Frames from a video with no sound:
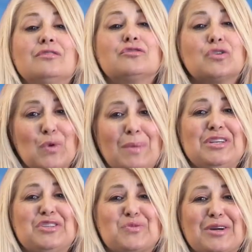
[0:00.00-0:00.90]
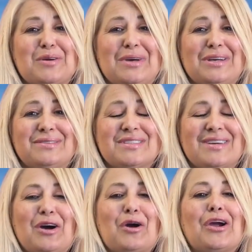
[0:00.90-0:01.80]
So Remedy's recommends
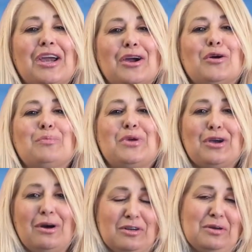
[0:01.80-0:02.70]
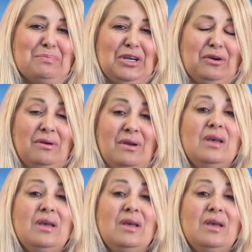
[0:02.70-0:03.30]
our hair beyond compare.